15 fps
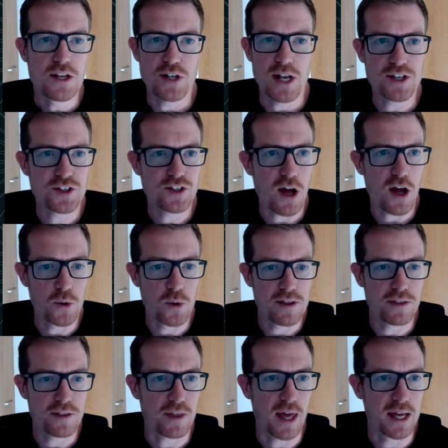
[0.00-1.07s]
Let's start
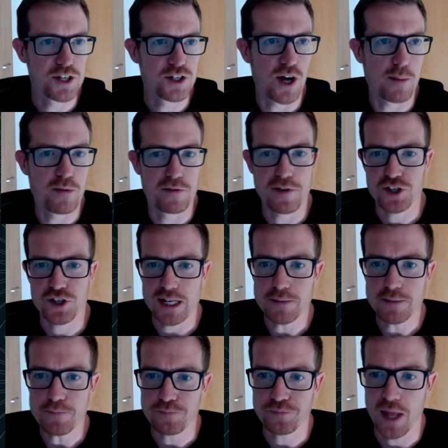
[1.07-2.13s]
with HR
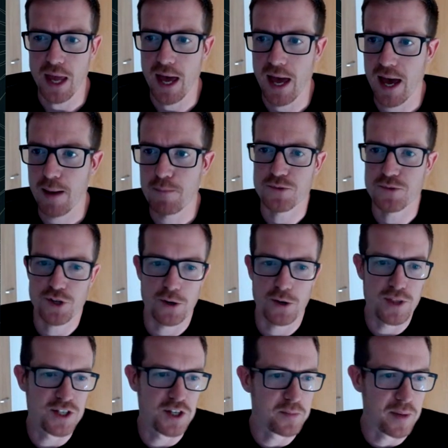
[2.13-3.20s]
provisioning.
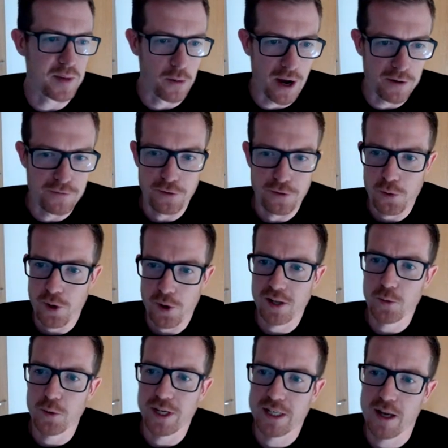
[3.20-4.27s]
So this has been around for a
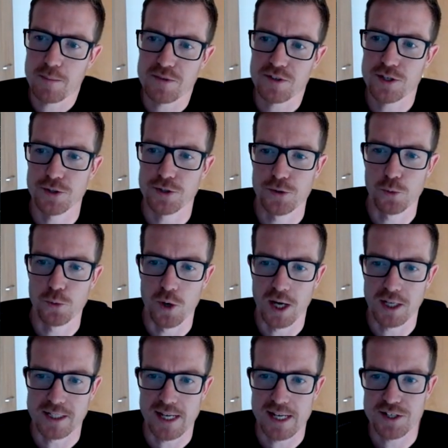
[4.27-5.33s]
while when it comes to
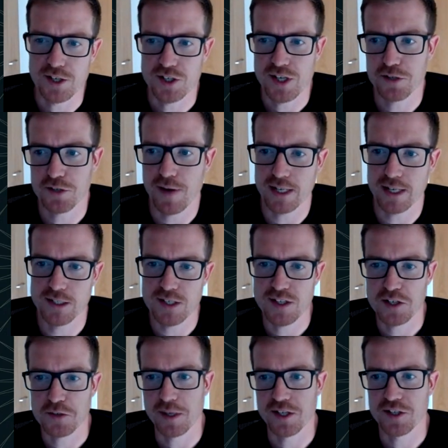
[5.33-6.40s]
Workday and
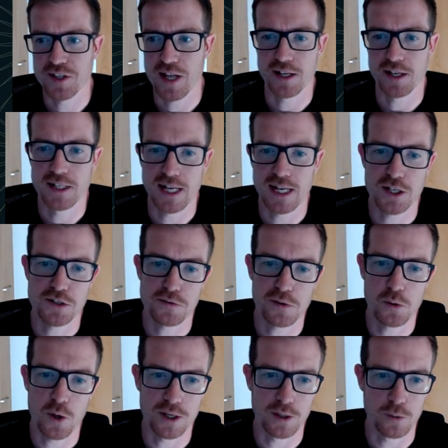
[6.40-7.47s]
SuccessFactors. There's been standard connectors
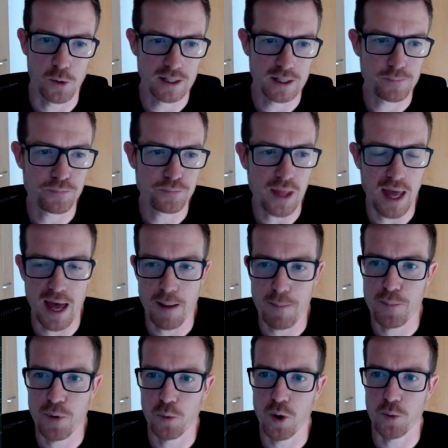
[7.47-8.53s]
for quite a while.
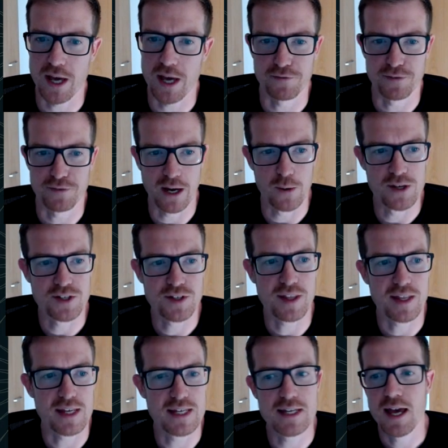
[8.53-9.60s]
But what we have now is
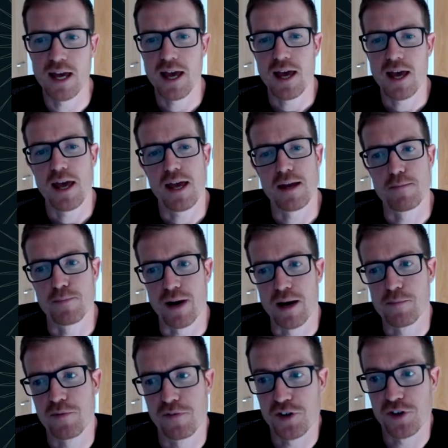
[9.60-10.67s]
the
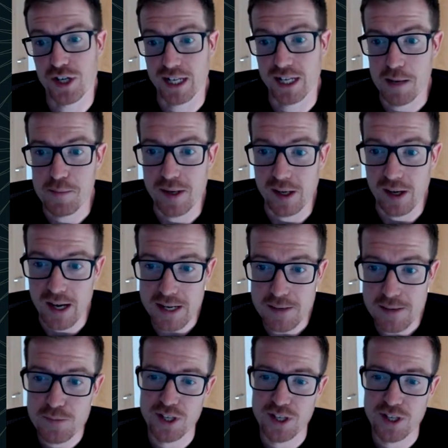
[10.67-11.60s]
inbound provisioning API.